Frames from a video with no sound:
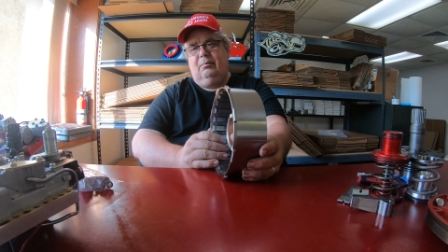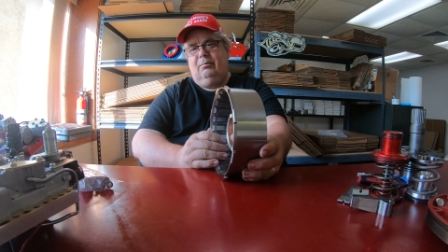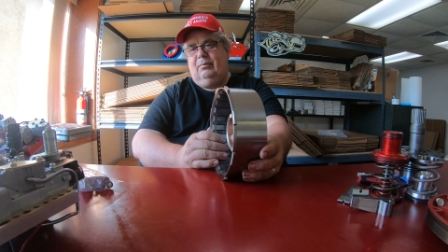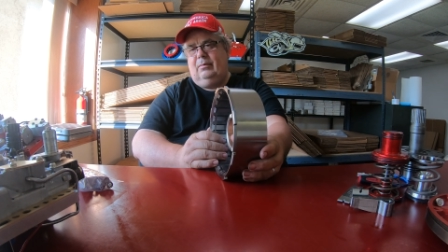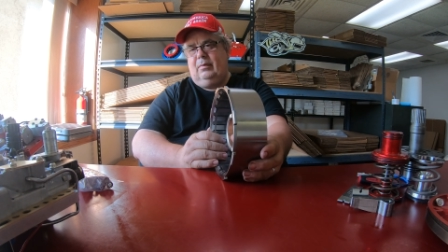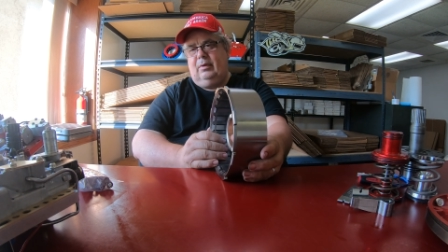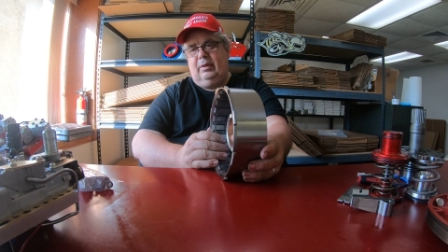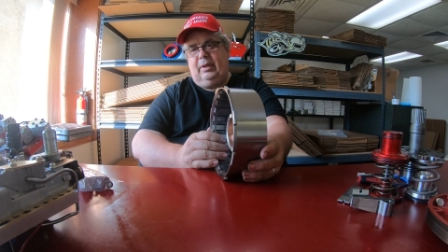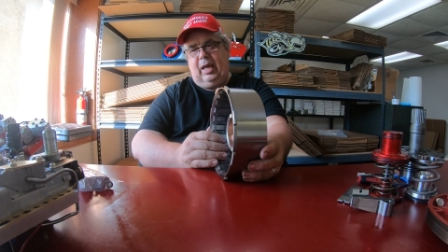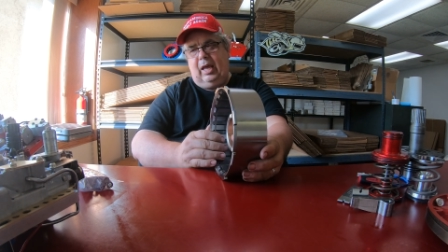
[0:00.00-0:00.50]

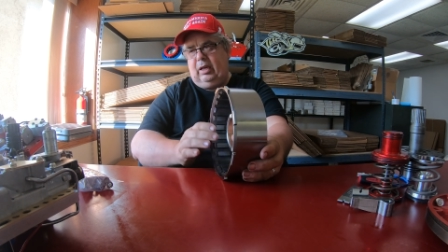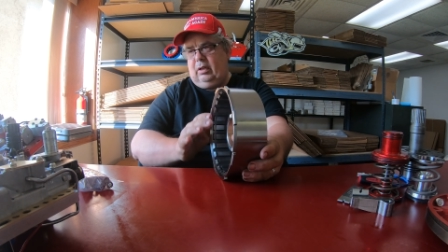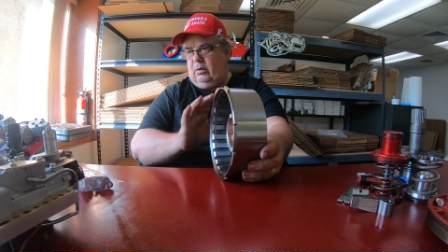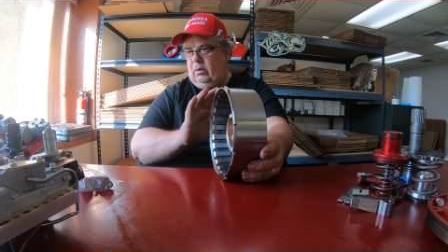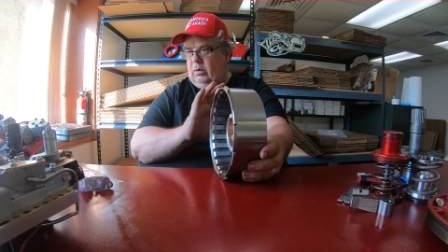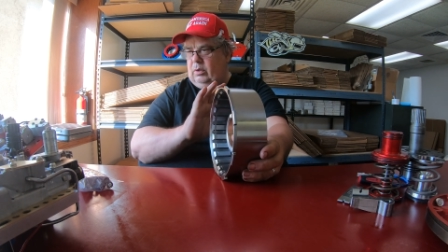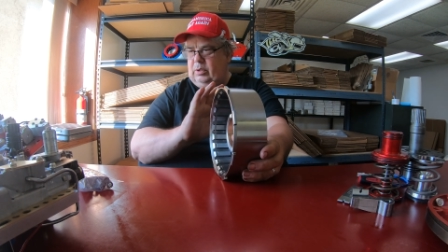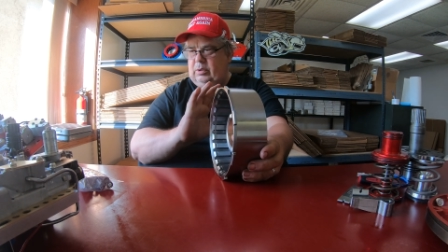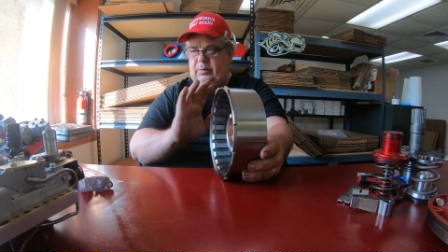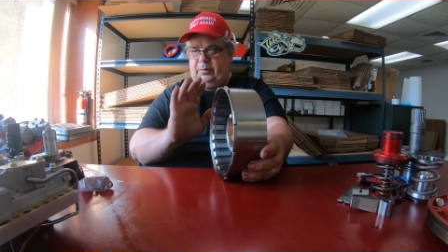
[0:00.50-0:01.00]
That
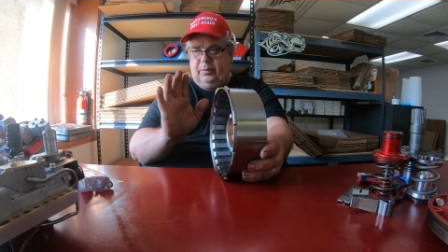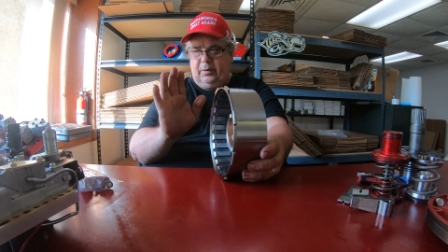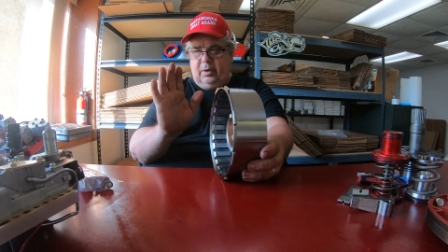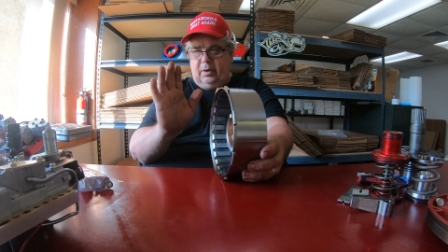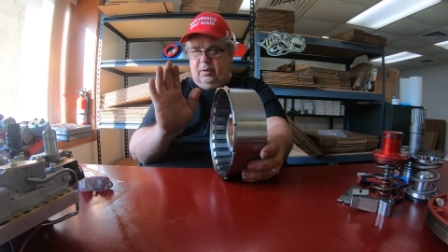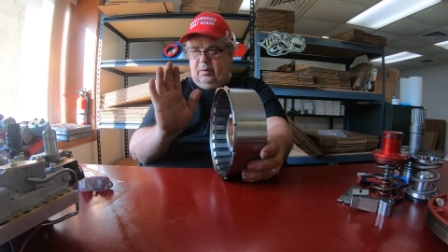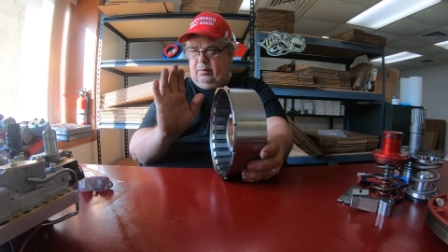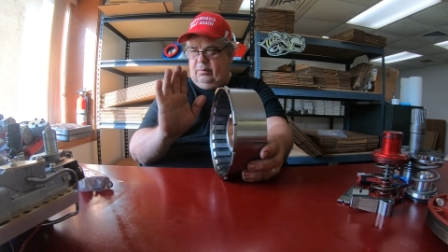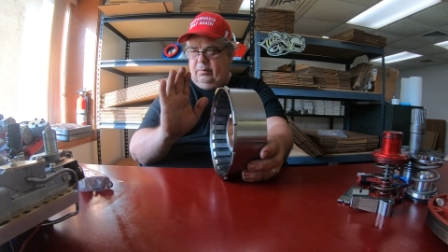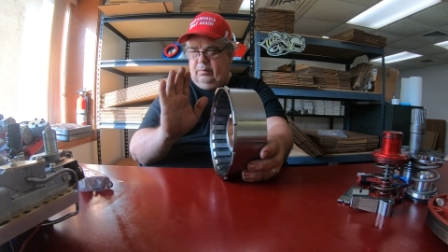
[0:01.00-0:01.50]
goes
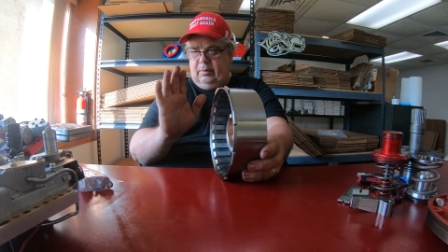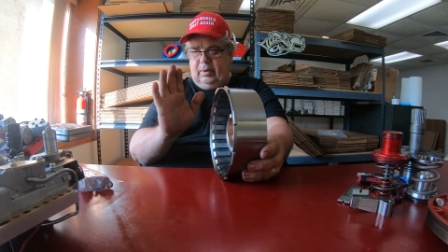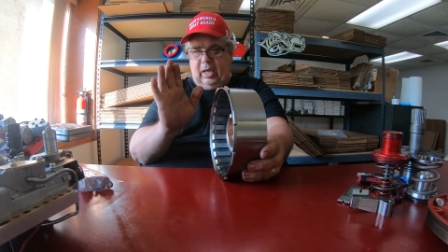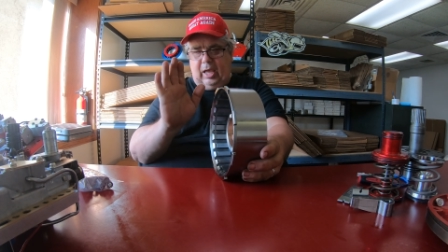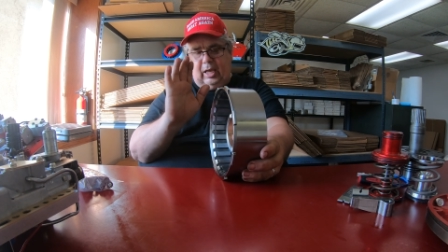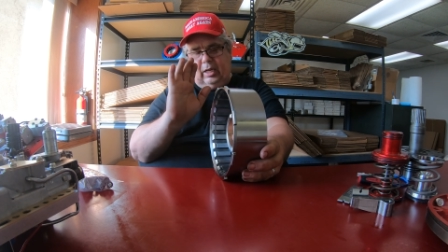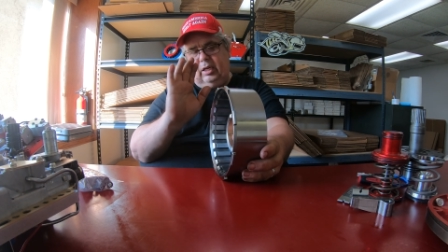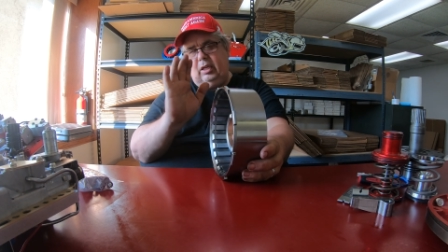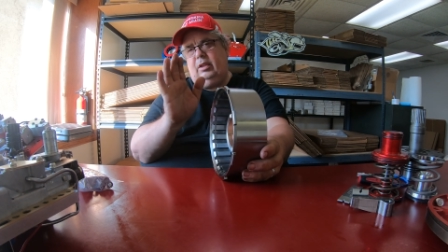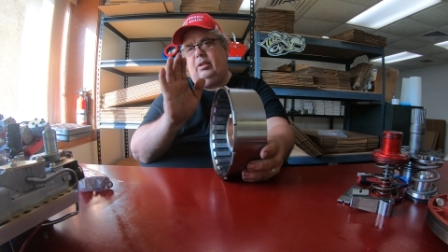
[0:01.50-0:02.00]
for
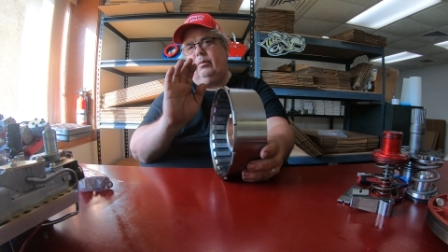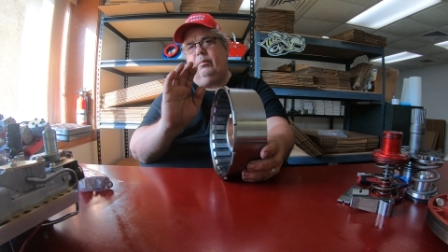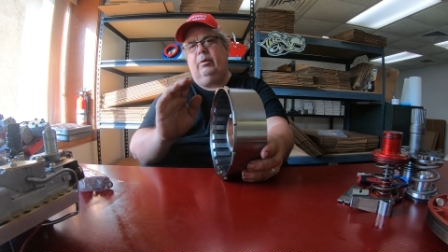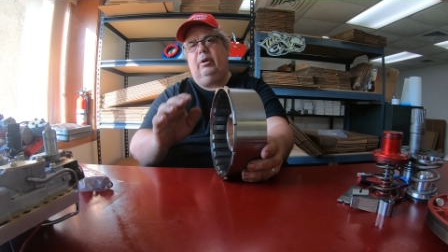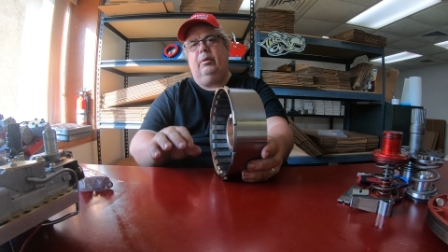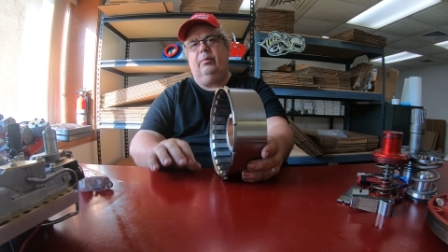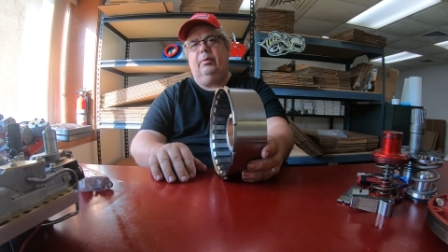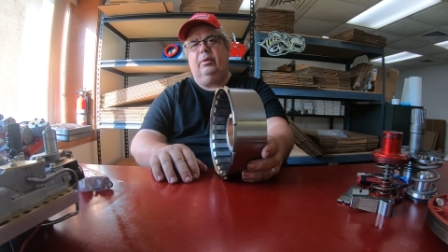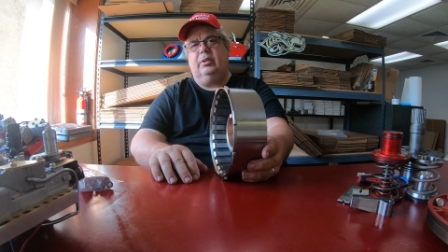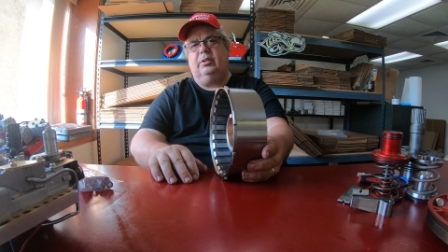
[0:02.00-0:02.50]
any of the
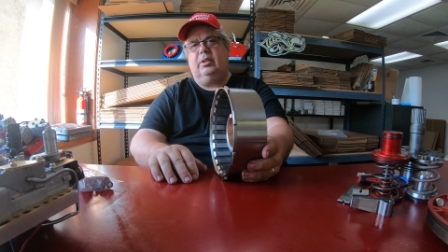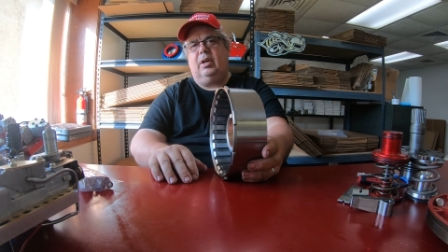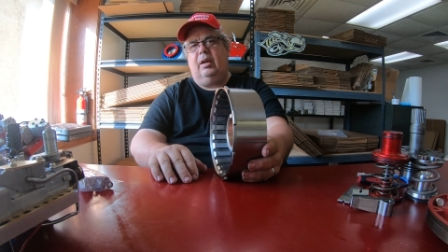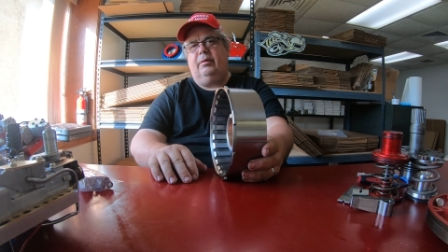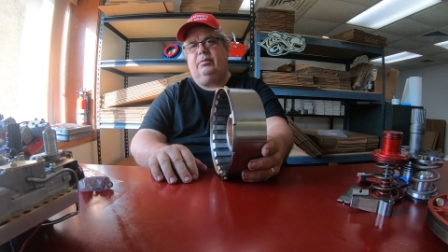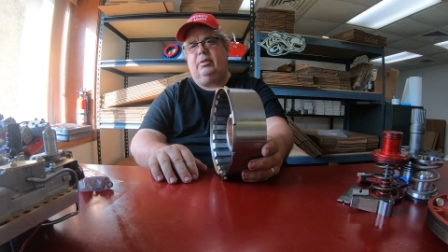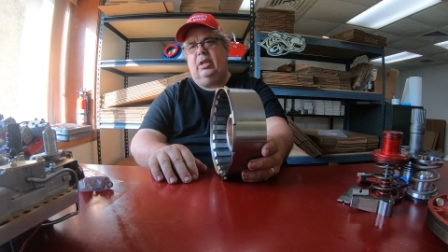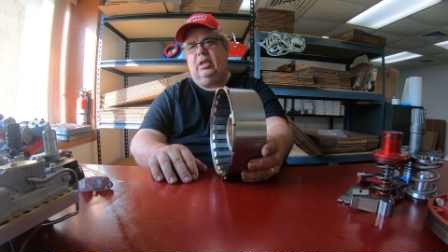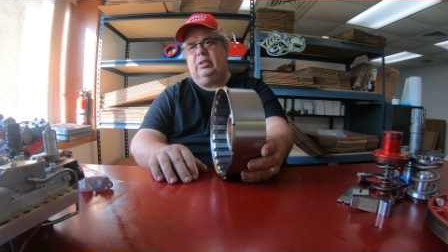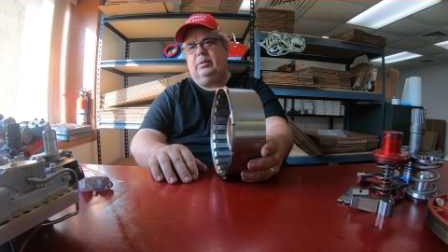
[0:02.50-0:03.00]
rear wheel
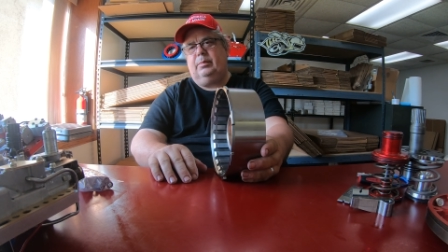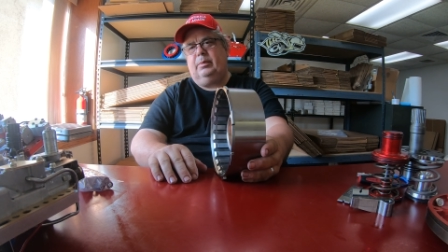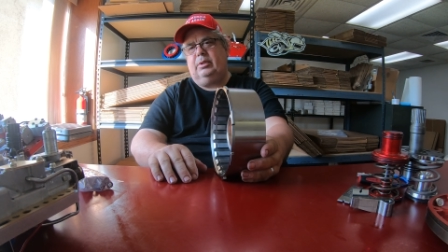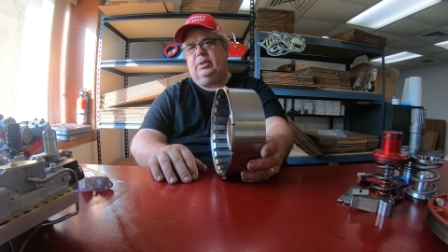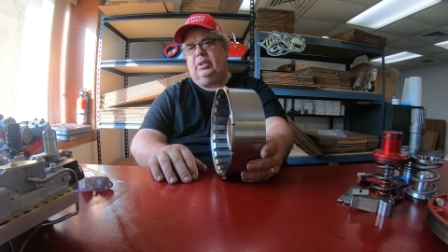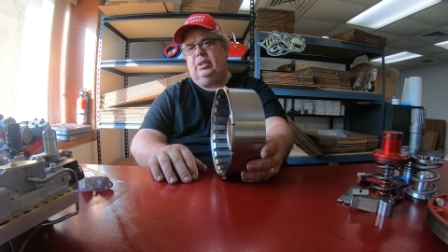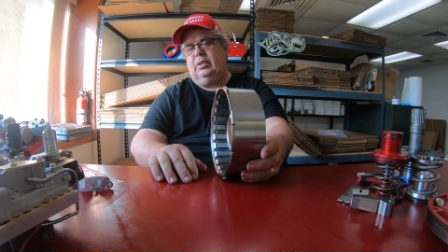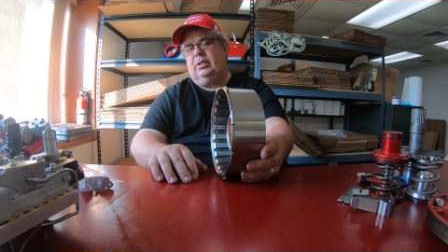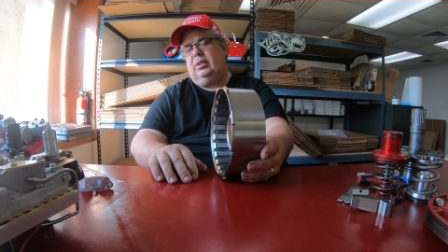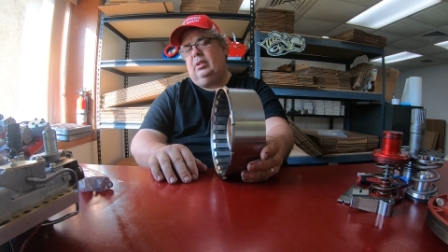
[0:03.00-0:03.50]
drive
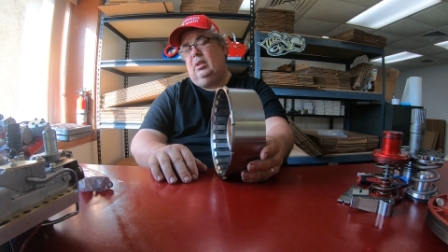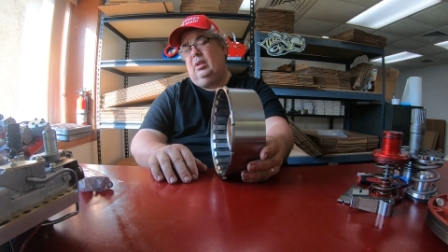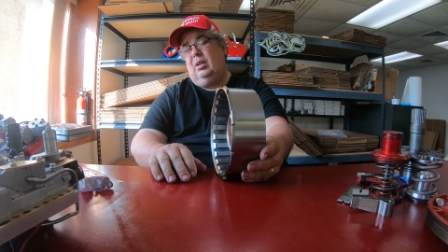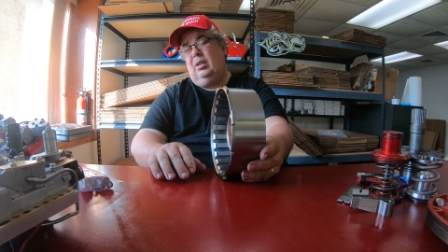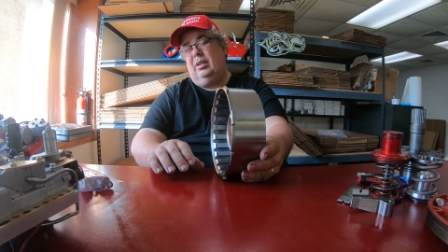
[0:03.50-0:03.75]
transmissions.